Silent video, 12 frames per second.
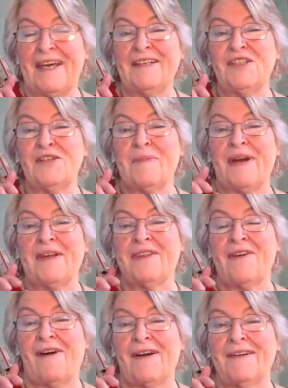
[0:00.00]
thing to
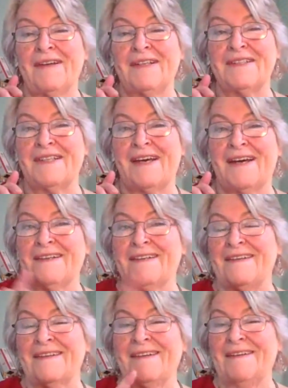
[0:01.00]
my thought, is
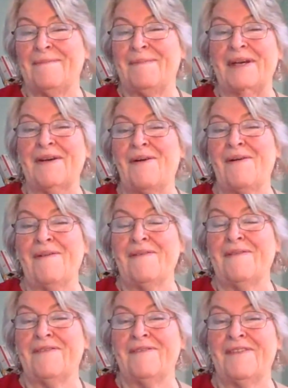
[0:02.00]
that
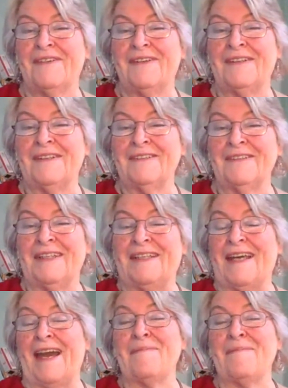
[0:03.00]
bingo,
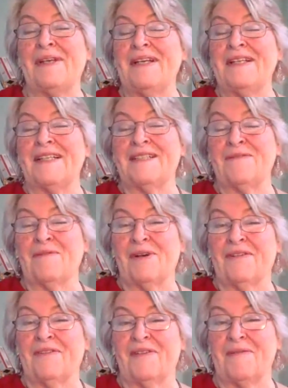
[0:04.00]
gambling
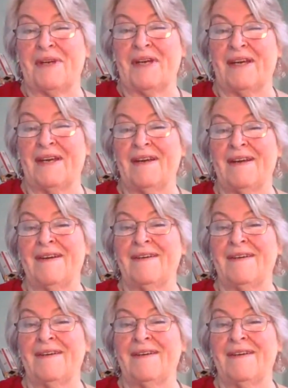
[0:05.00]
doesn't work for me.